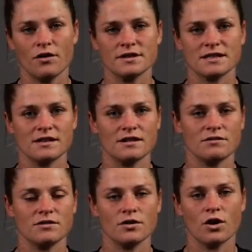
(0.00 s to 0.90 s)
Obviously,
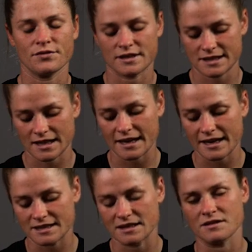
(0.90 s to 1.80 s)
you often see
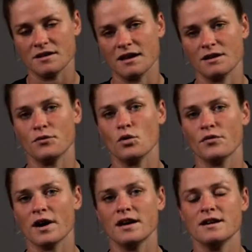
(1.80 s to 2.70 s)
leaders at the at the
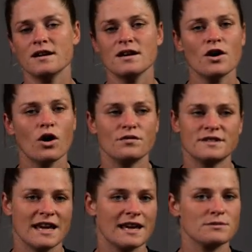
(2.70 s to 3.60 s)
forefront
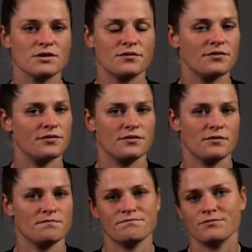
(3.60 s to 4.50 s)
of teams, of
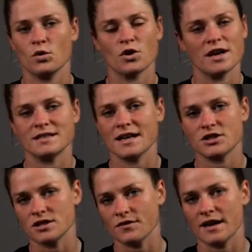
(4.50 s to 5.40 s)

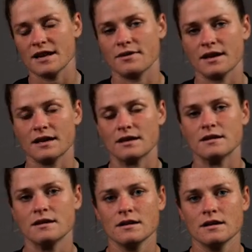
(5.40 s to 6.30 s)
organisations, of anything,
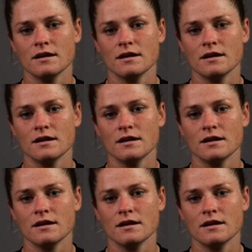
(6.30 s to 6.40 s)
and